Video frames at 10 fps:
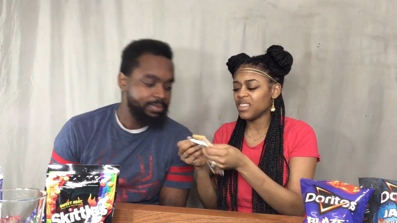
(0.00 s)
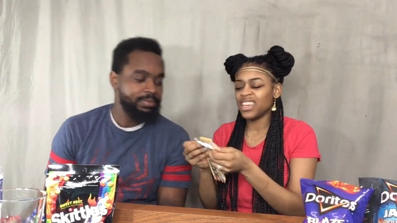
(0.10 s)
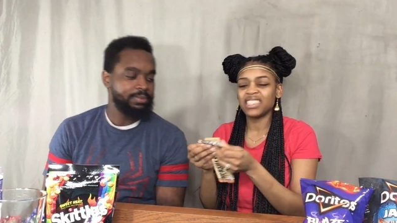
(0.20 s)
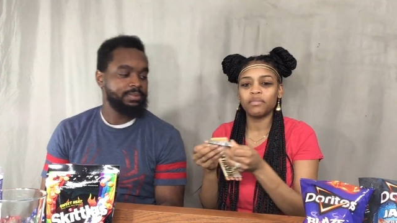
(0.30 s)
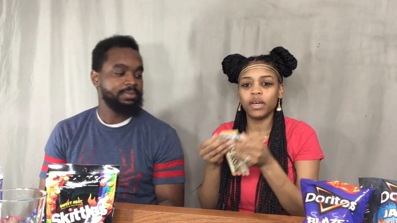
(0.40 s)

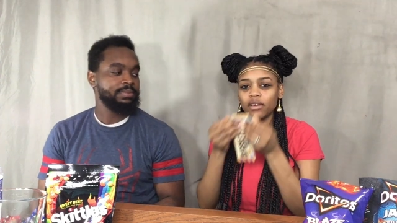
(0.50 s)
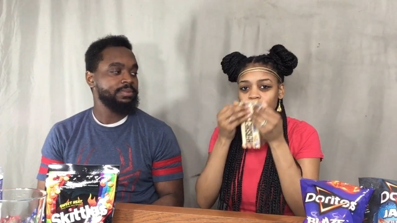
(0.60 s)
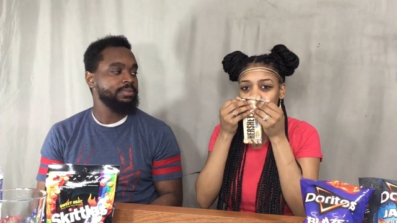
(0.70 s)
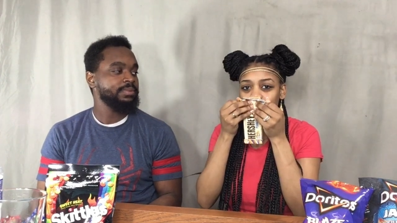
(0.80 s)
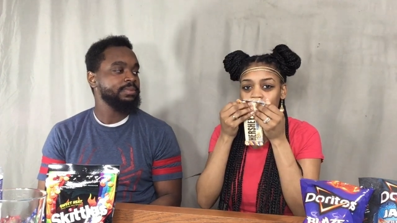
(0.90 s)
Speaker 1: It mm.
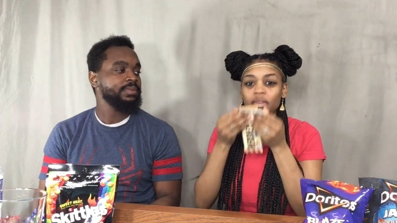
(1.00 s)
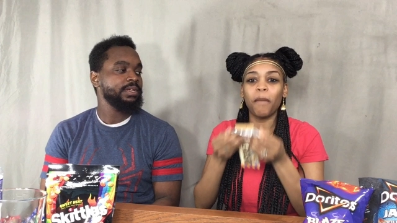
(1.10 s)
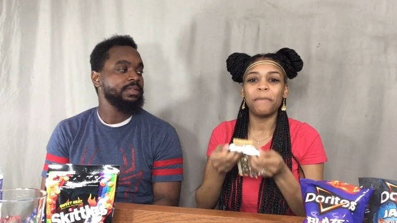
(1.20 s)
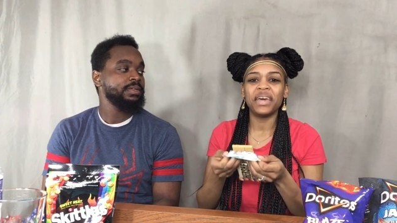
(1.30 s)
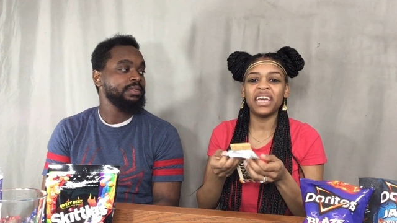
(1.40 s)
smells
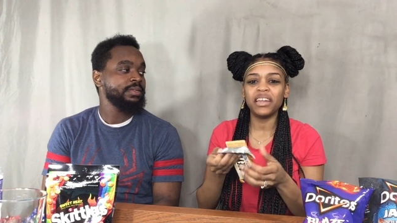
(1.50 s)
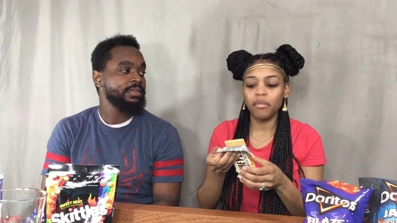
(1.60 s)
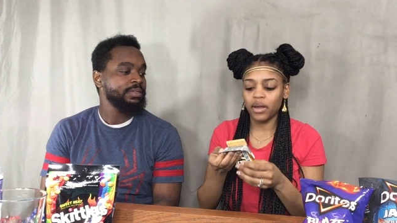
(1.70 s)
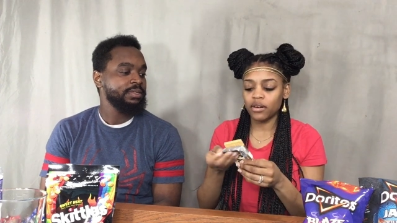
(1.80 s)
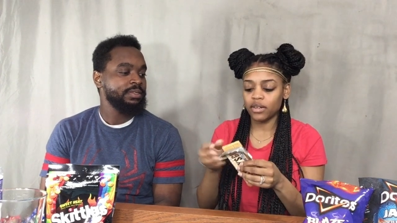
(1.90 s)
peanut
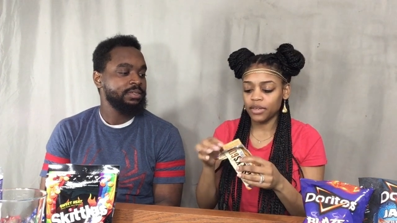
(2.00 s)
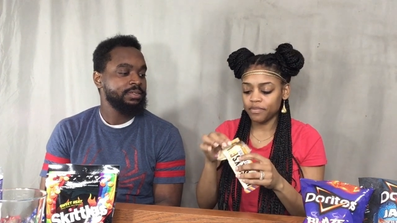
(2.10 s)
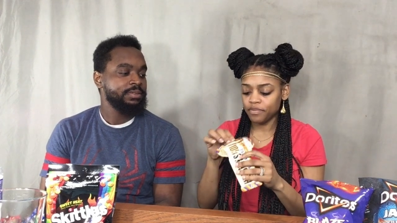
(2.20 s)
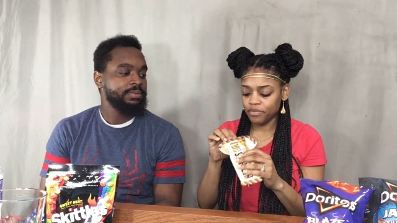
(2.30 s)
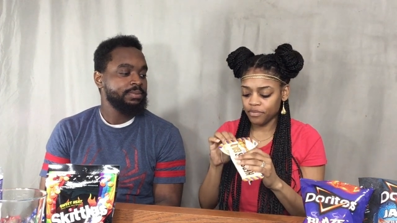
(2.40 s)
buttery.
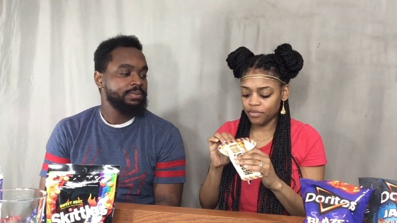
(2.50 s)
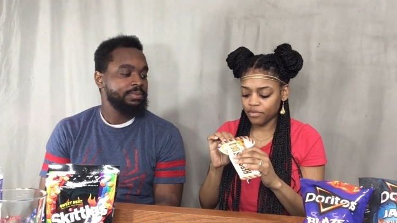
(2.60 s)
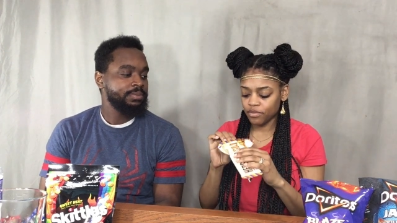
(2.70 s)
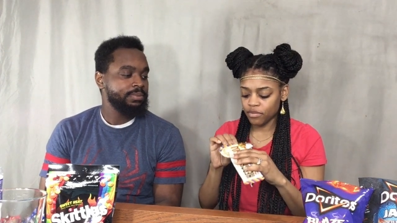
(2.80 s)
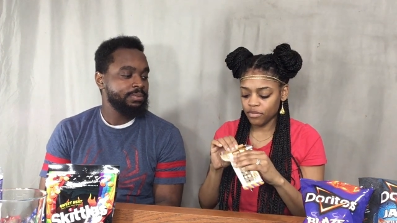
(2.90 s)

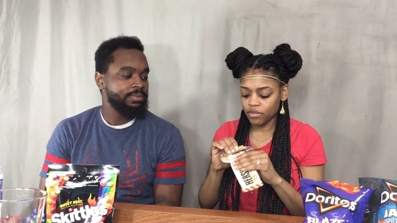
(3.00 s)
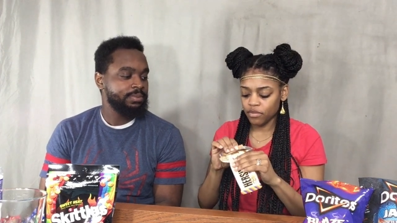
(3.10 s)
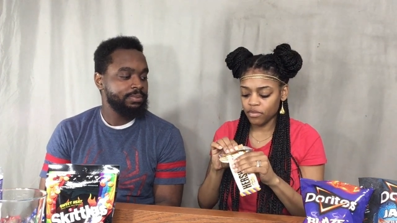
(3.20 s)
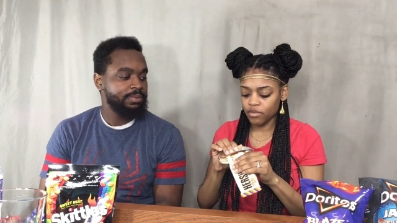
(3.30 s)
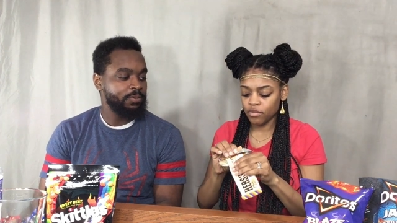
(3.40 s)

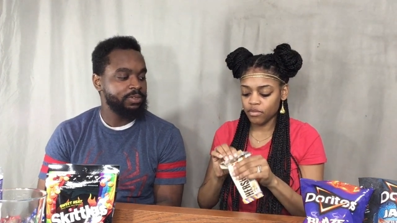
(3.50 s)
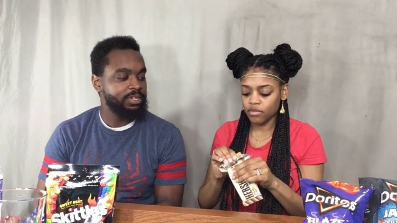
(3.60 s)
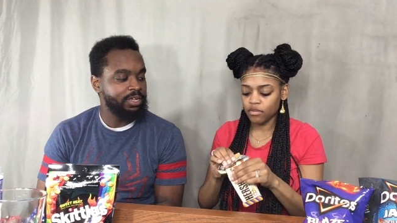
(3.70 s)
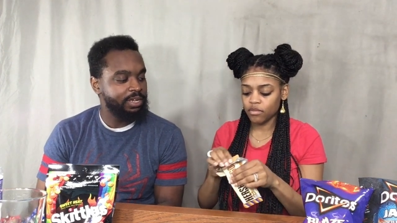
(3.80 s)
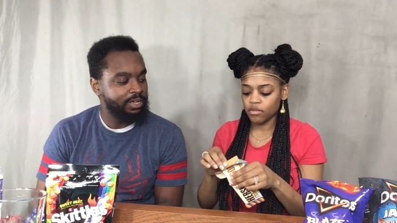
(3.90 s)
Speaker 2: What does
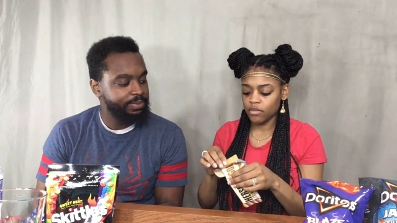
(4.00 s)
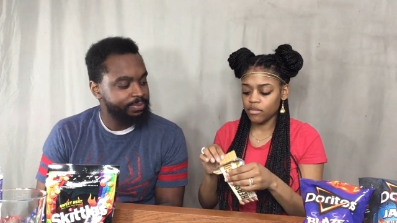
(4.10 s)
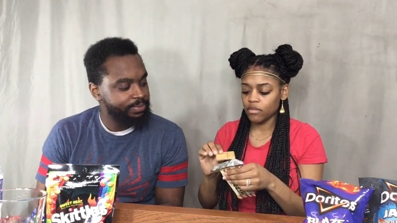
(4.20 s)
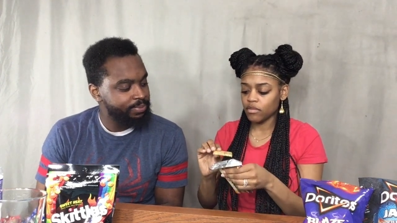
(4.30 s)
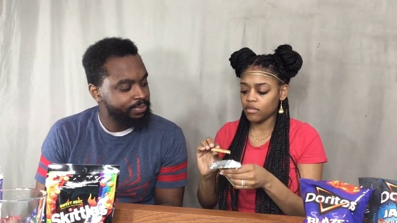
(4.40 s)
it look like?
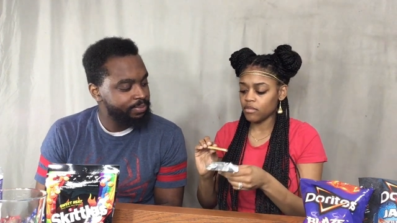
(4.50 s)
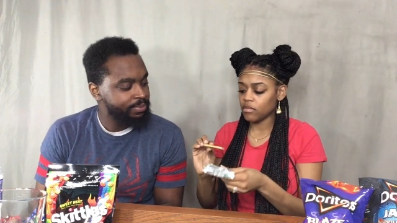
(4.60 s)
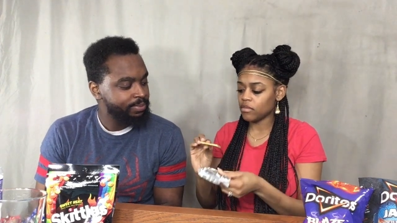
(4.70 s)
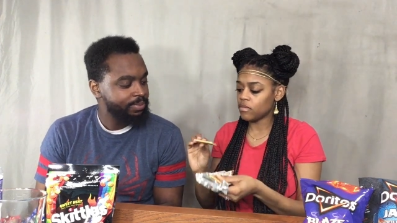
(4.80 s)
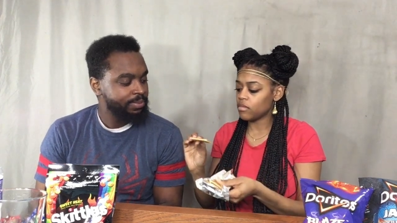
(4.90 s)

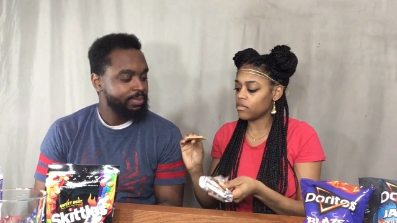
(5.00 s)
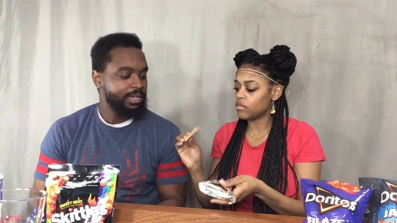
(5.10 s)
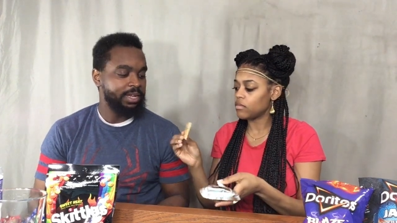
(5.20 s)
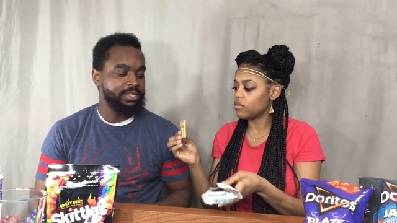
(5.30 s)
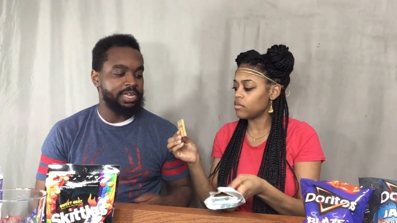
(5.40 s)

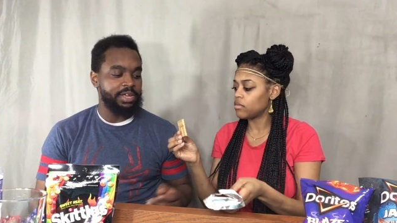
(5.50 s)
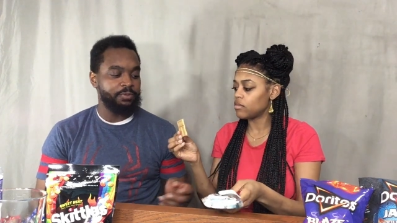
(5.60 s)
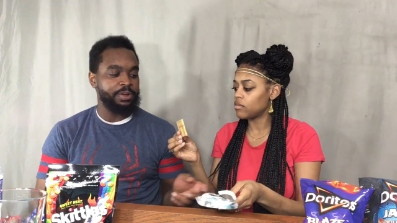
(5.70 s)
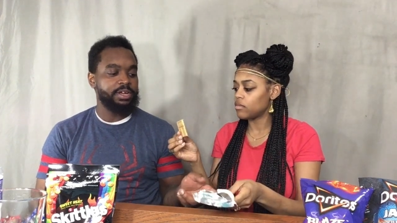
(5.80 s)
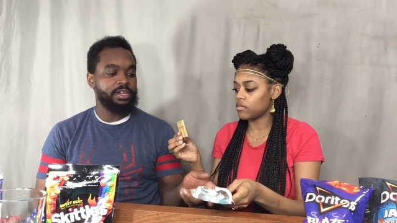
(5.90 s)
It looks like a
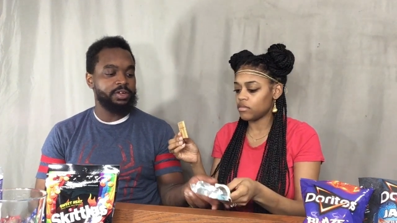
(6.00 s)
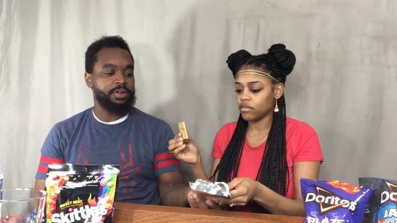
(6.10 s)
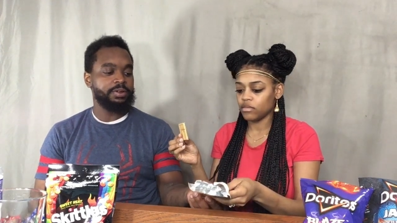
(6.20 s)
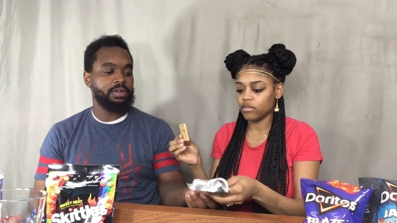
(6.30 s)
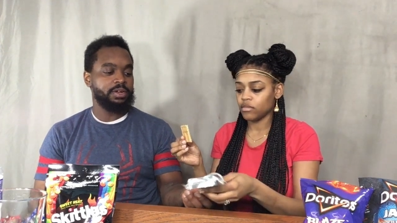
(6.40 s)

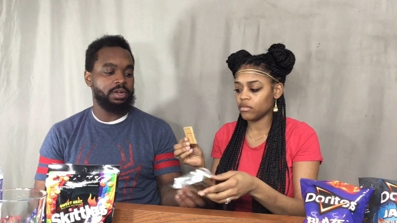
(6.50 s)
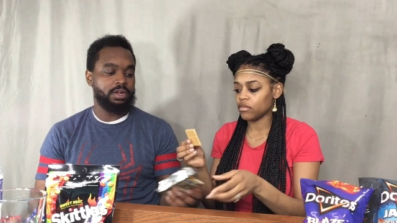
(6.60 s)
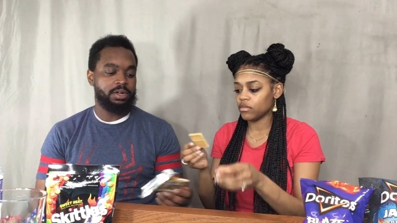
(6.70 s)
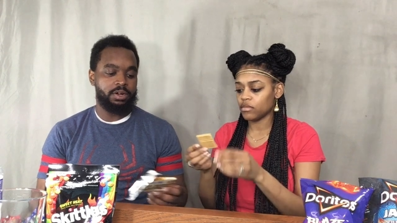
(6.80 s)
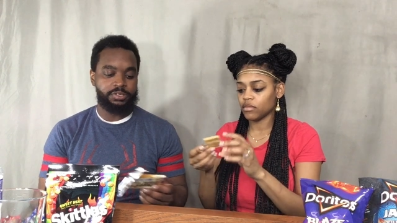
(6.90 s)
regular
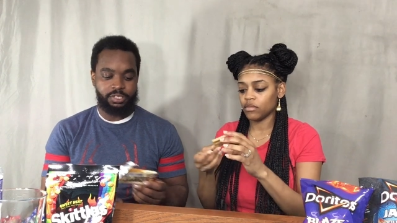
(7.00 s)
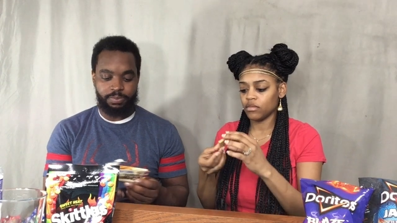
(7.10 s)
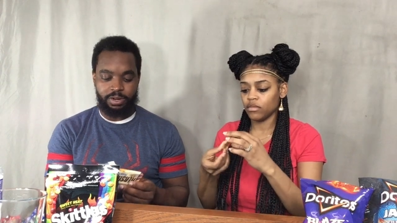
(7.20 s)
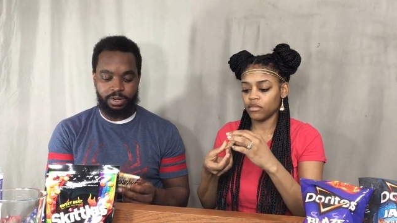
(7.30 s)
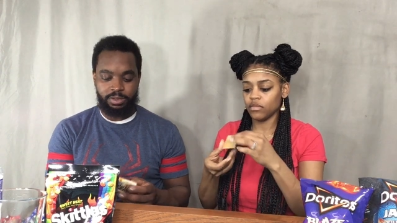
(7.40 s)
uh, Hershey's
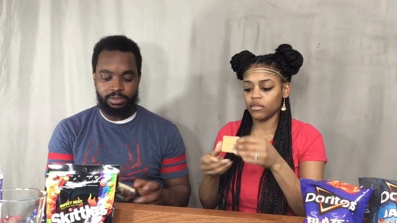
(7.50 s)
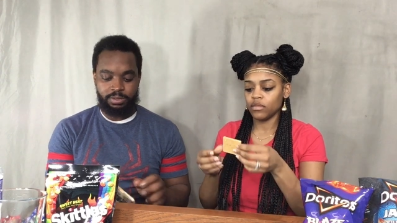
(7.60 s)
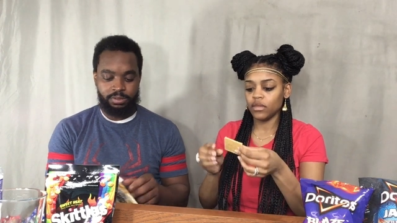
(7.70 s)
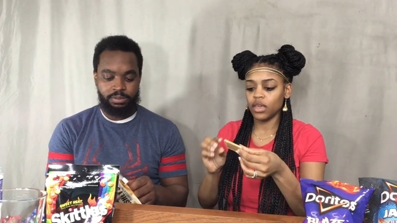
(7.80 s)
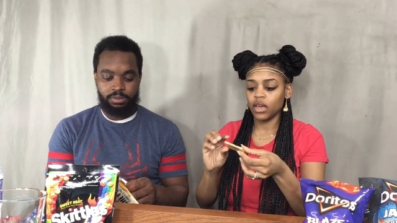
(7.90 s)
bar.
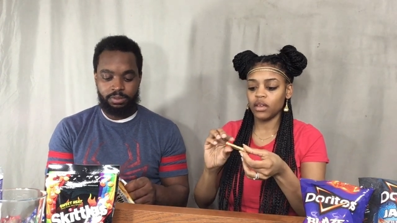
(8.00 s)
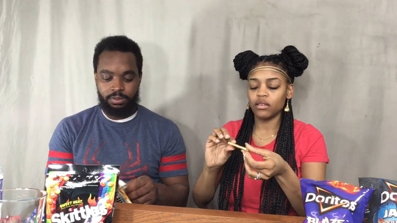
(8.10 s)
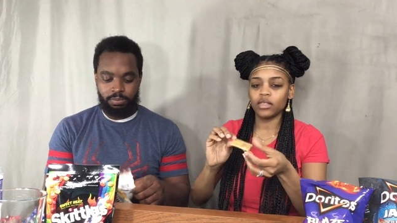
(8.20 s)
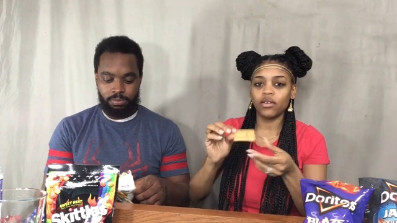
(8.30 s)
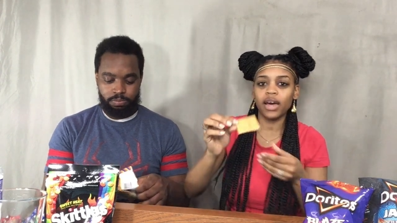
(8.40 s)
Speaker 1: Yeah,
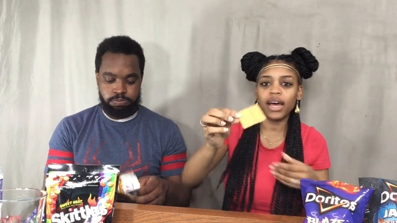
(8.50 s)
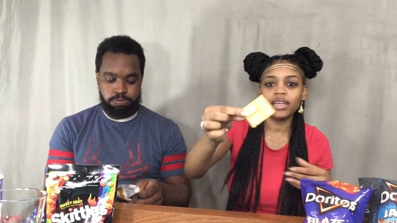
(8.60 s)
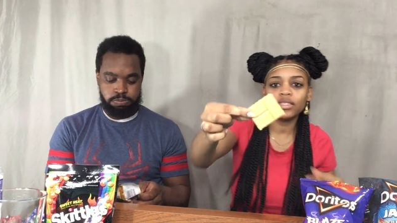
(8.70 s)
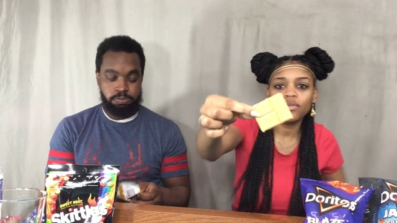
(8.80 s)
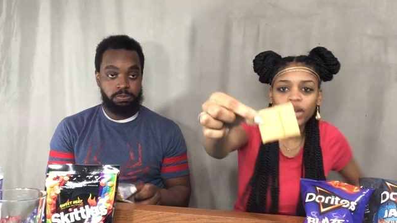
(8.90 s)
so it
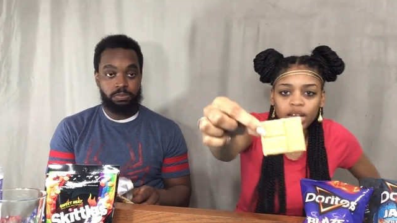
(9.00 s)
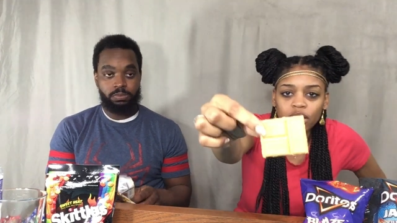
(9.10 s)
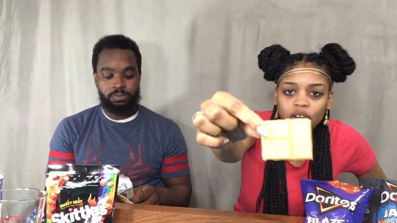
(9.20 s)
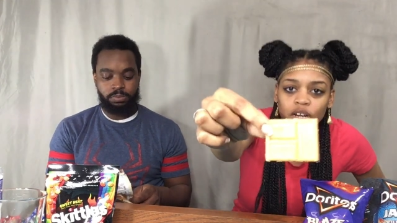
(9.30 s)
has the regular